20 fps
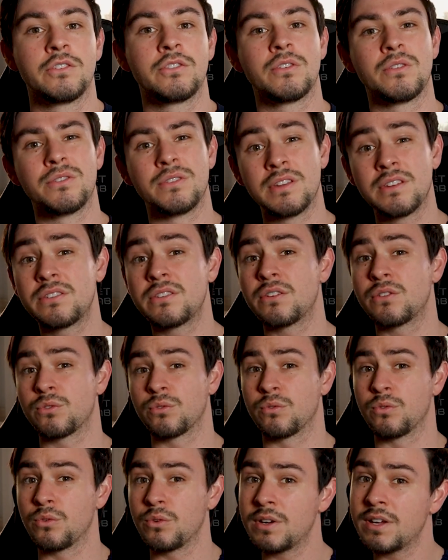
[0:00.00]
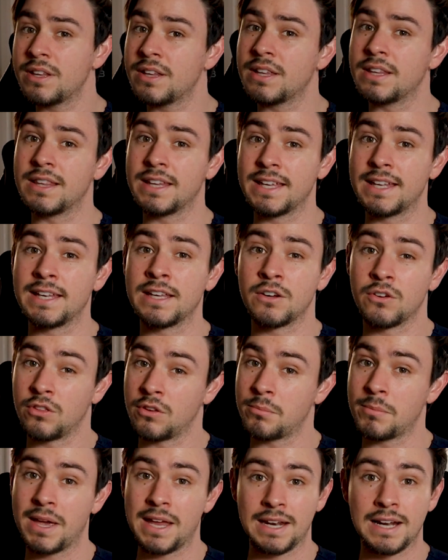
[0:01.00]
So this is really leaning on
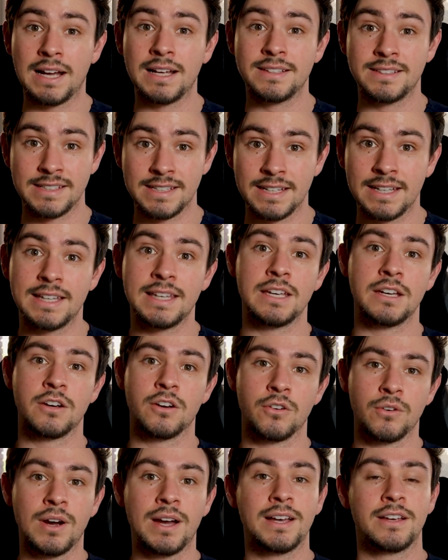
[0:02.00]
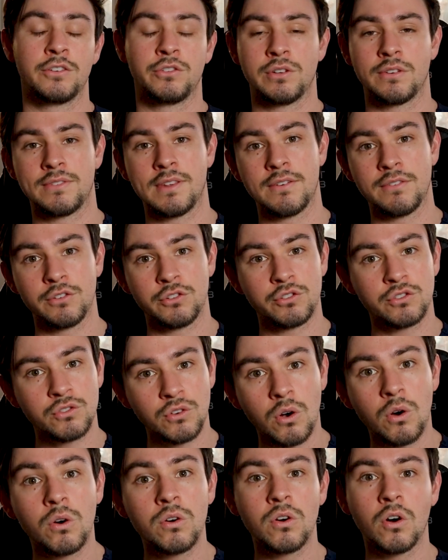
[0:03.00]
the main idea here, right? Because you have to have a
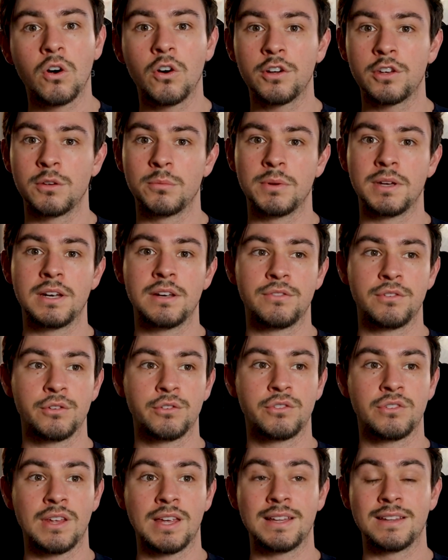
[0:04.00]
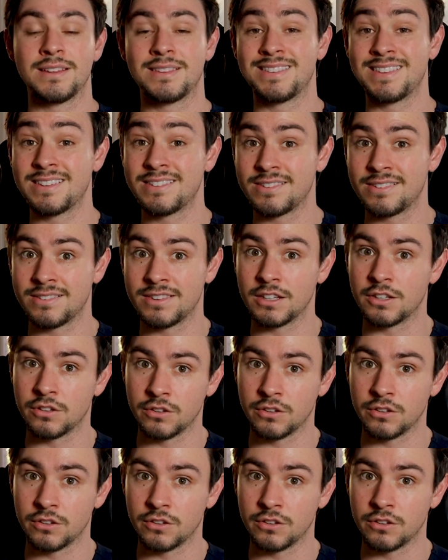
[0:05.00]
strong argument if you're saying that this is the